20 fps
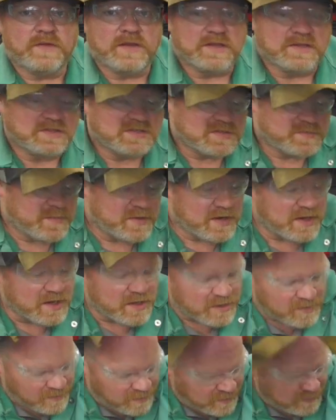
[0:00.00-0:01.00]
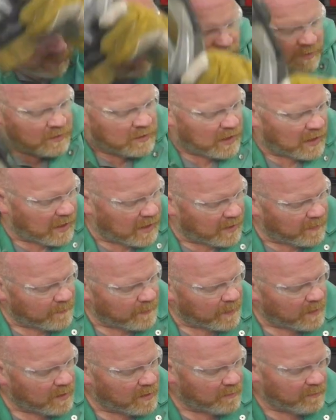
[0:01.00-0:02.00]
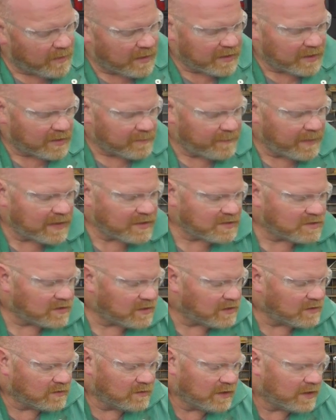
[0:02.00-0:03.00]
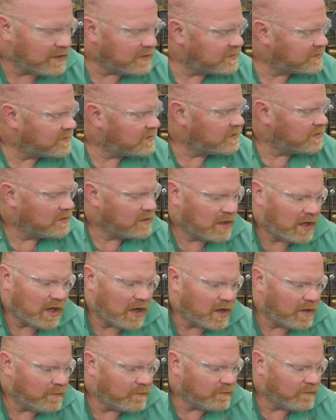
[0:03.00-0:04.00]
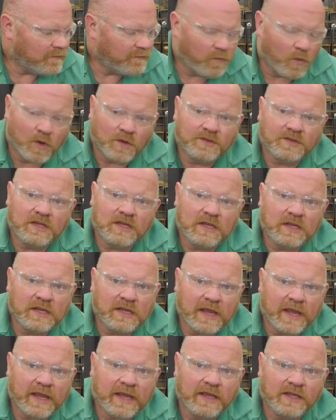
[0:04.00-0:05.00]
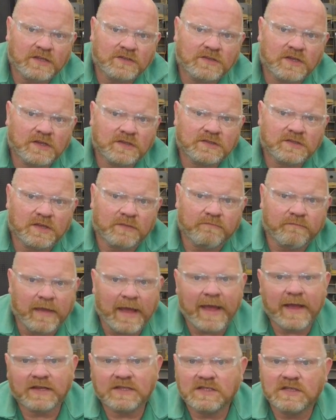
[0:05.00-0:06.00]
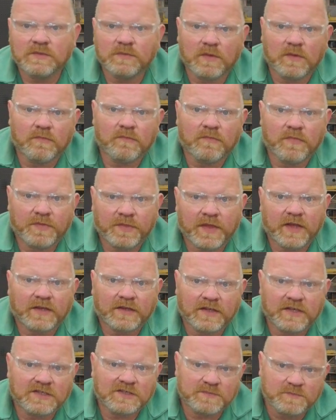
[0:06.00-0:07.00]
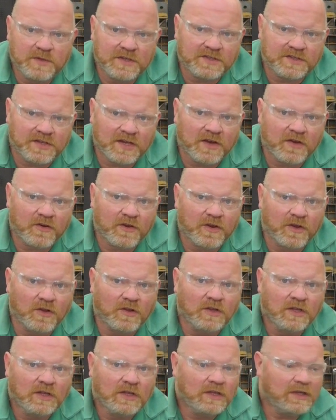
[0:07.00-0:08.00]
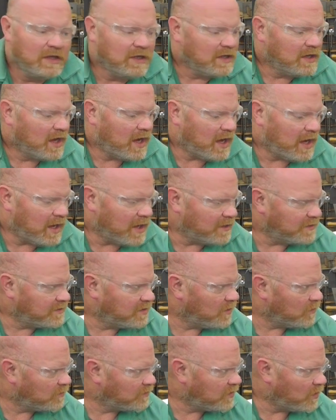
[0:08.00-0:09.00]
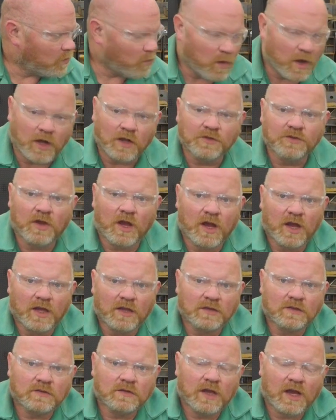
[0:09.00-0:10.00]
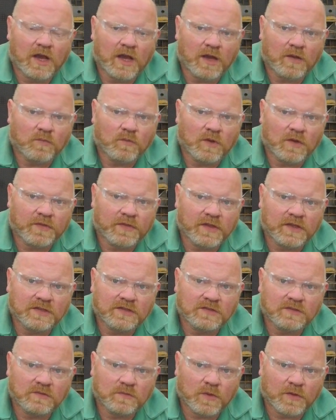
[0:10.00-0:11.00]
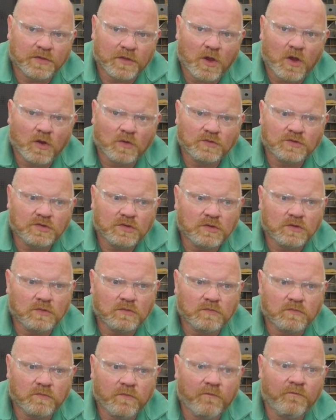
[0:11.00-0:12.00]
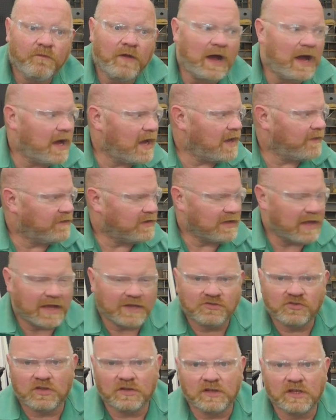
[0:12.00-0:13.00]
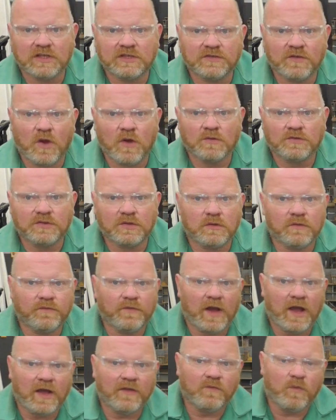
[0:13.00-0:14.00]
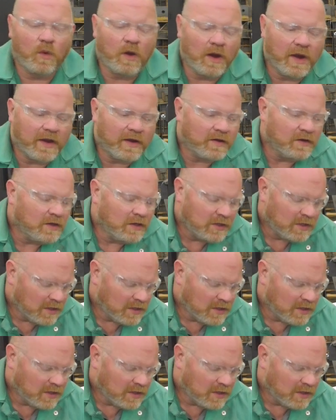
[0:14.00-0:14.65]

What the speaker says: feed speed, but it basically lists 14 gauge as the maximum thickness material to weld on with 025. It actually lists 025 wire.